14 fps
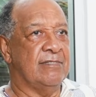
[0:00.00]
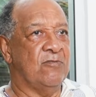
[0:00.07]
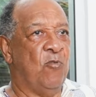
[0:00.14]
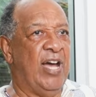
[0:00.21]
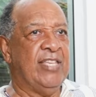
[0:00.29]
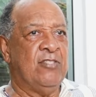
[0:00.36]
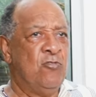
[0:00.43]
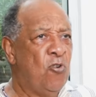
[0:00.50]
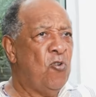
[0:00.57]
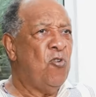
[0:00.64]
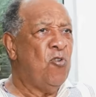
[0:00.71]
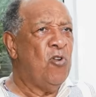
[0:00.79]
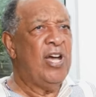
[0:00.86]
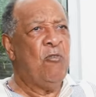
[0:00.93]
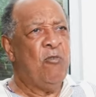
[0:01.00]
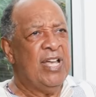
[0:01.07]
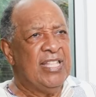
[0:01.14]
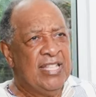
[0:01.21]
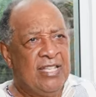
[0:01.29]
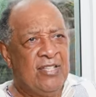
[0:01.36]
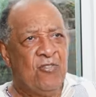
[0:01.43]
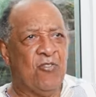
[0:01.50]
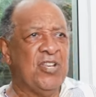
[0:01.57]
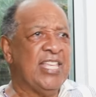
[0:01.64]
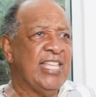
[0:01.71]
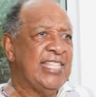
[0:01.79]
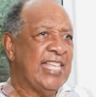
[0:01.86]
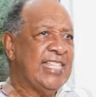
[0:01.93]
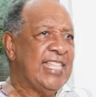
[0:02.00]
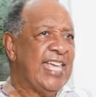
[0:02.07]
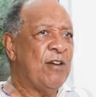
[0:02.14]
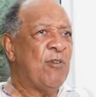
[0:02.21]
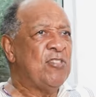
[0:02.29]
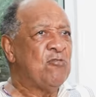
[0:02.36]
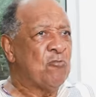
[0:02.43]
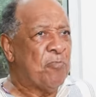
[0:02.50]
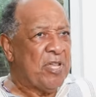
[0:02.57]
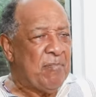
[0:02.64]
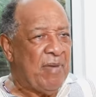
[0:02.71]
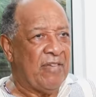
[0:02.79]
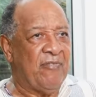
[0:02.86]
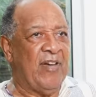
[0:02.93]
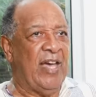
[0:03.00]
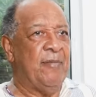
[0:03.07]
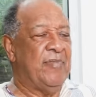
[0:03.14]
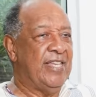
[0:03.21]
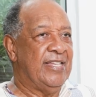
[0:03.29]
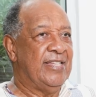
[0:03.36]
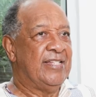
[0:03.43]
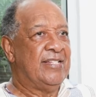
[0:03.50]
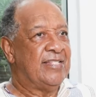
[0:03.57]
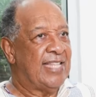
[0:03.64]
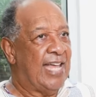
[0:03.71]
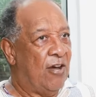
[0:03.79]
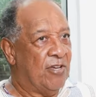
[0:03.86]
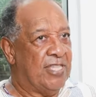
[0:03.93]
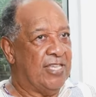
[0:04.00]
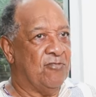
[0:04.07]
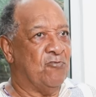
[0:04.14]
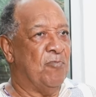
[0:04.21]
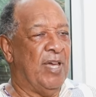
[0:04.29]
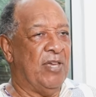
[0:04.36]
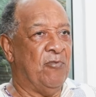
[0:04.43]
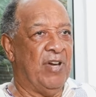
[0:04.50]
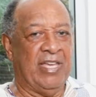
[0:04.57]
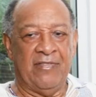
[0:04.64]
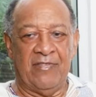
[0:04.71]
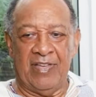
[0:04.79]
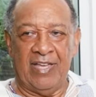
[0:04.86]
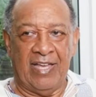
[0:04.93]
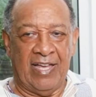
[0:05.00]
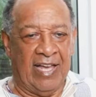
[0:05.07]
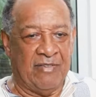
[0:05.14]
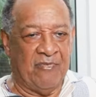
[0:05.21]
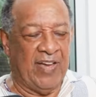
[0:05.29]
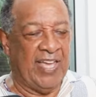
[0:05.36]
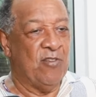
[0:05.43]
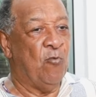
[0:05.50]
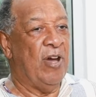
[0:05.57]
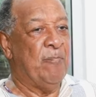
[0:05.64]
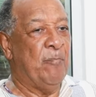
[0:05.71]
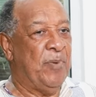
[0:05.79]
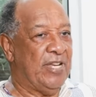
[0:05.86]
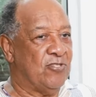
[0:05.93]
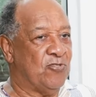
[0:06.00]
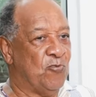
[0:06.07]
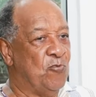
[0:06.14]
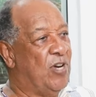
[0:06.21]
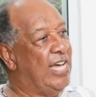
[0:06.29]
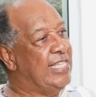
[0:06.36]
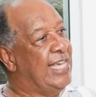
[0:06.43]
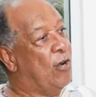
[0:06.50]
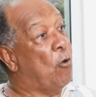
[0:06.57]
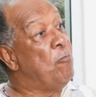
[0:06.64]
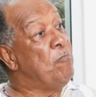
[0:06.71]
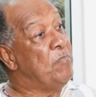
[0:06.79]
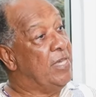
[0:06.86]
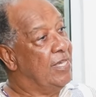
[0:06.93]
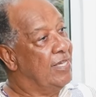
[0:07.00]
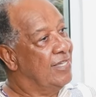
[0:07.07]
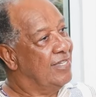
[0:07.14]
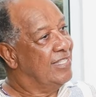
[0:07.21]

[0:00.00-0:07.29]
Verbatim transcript: Why? No, I want only the day I want to bring my family. Yeah. Now I say to my wife, I find one person who had a combi.